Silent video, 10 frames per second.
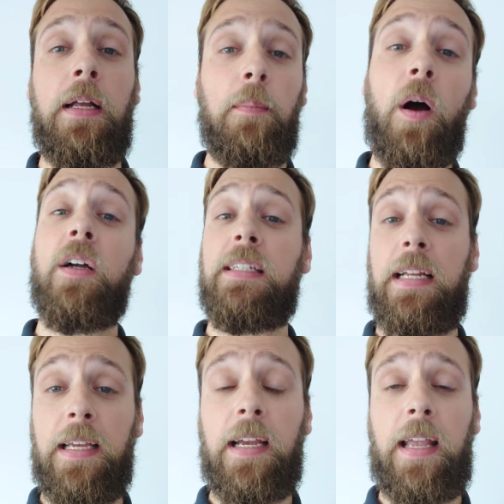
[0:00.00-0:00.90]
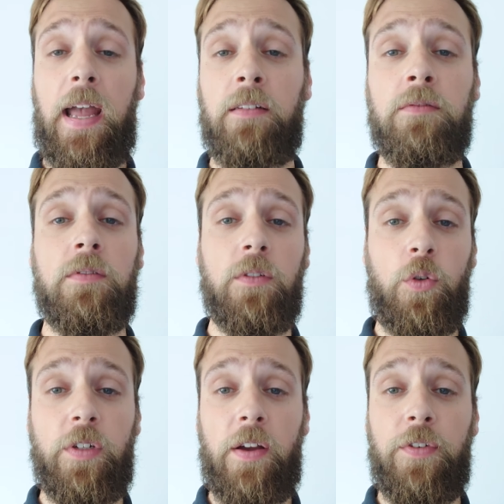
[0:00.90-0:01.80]
But ideally, again,
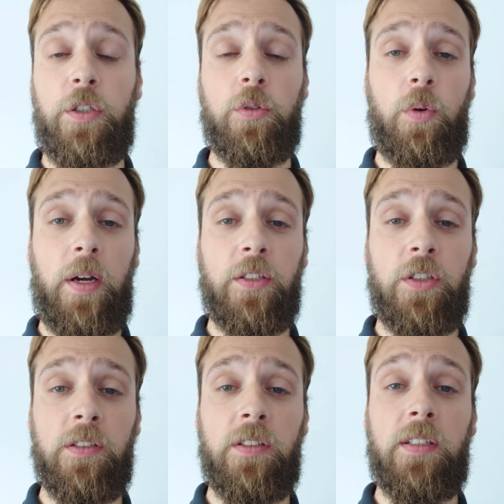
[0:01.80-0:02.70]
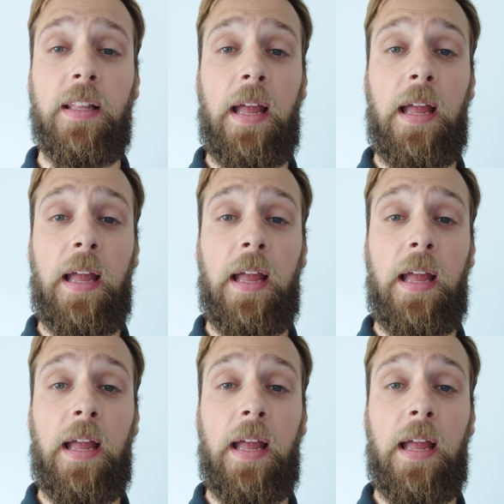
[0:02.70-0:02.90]
audio-visual questions,